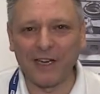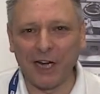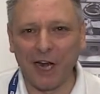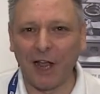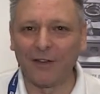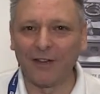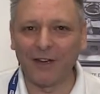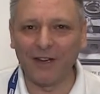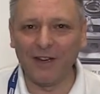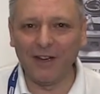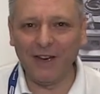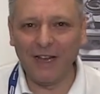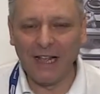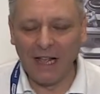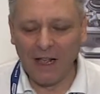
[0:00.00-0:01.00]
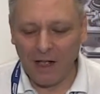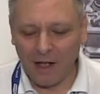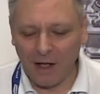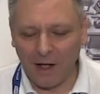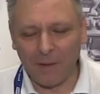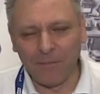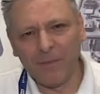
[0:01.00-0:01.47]
in London.
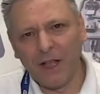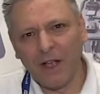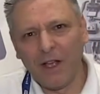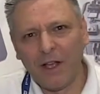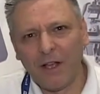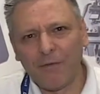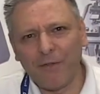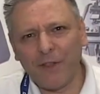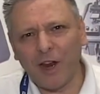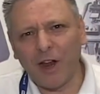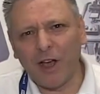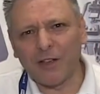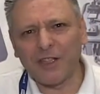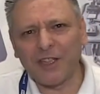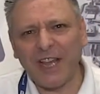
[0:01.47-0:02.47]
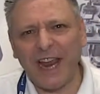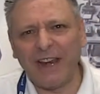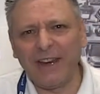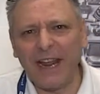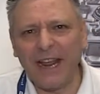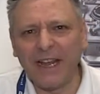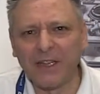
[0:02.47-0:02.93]
Um, for the last
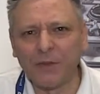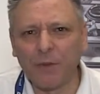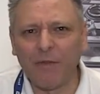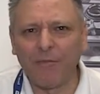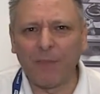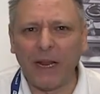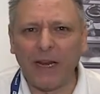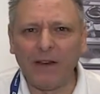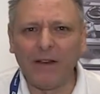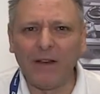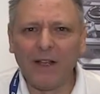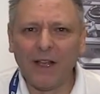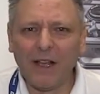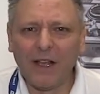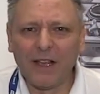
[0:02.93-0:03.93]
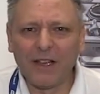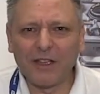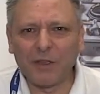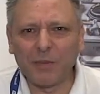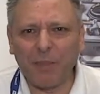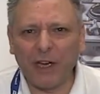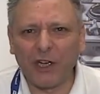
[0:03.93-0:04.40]
ten years we've been
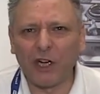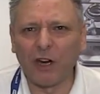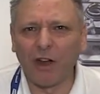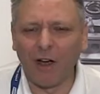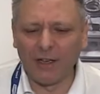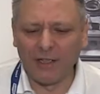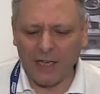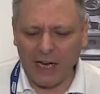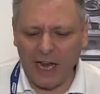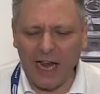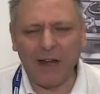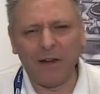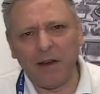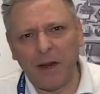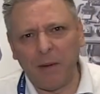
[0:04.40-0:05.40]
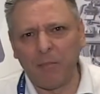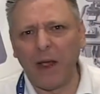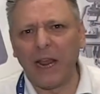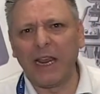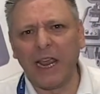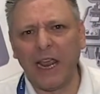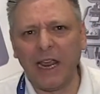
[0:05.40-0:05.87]
specialising in, in
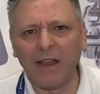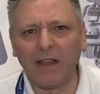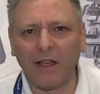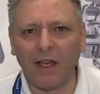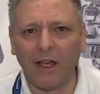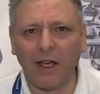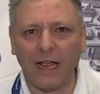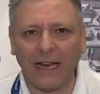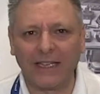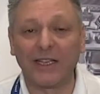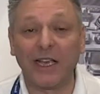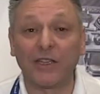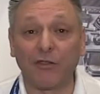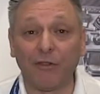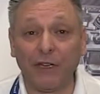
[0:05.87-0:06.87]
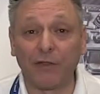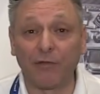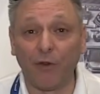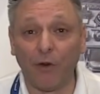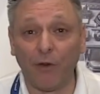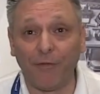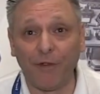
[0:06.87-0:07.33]
making uh, accessories
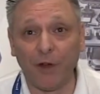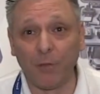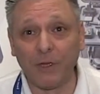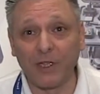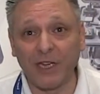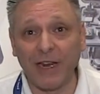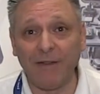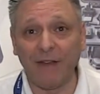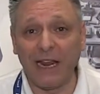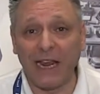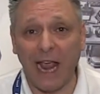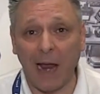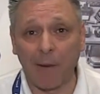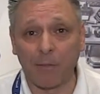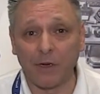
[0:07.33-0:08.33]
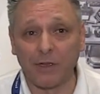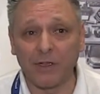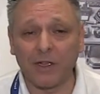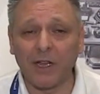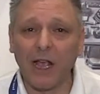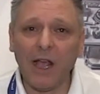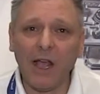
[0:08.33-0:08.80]
for film and T V
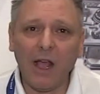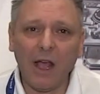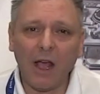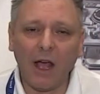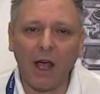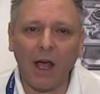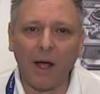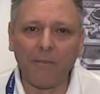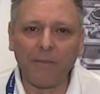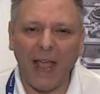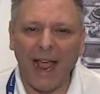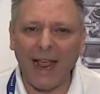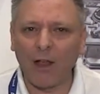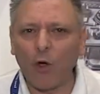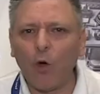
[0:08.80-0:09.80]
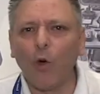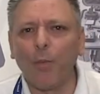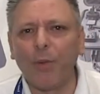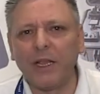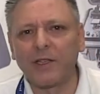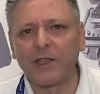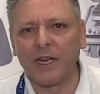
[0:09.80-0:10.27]
cameras. Um, our core
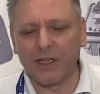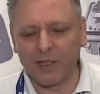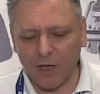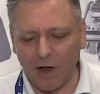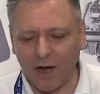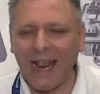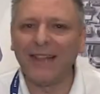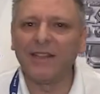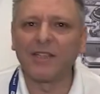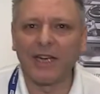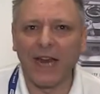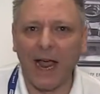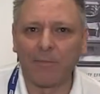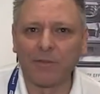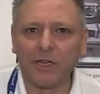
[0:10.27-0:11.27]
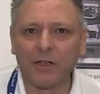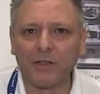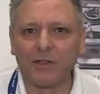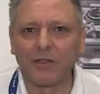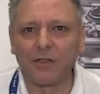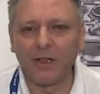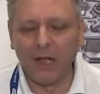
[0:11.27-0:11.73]
business are lens
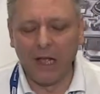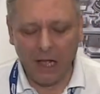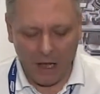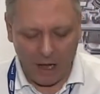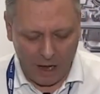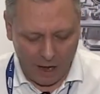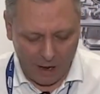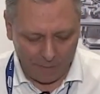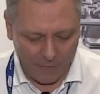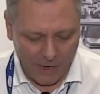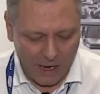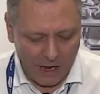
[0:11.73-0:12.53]
adapters. Um,